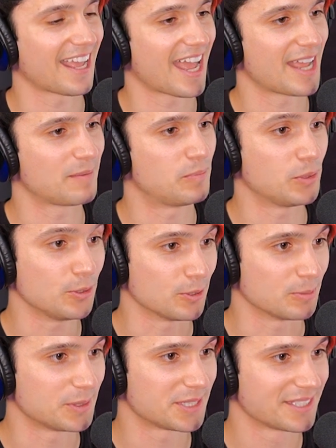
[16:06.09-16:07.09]
had
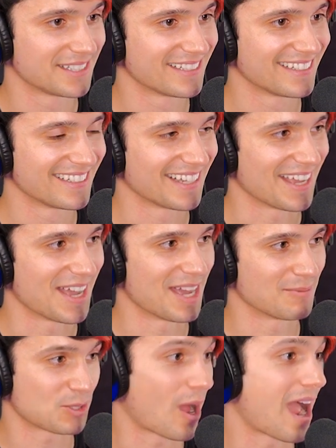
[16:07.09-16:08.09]
boobs.
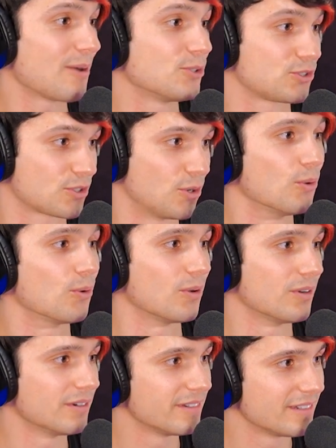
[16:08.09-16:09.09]
So I was
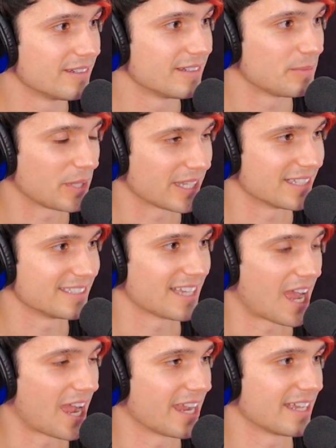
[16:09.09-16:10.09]
cool because
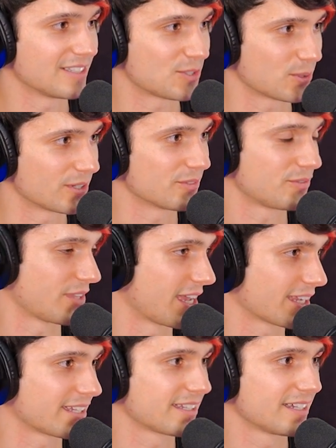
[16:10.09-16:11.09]
I had sort of
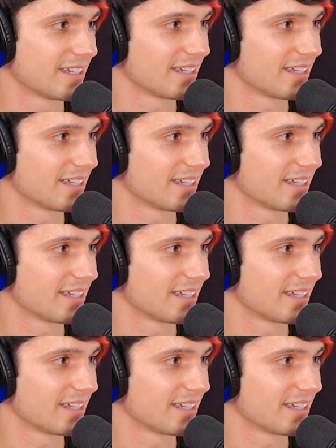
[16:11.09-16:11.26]
like,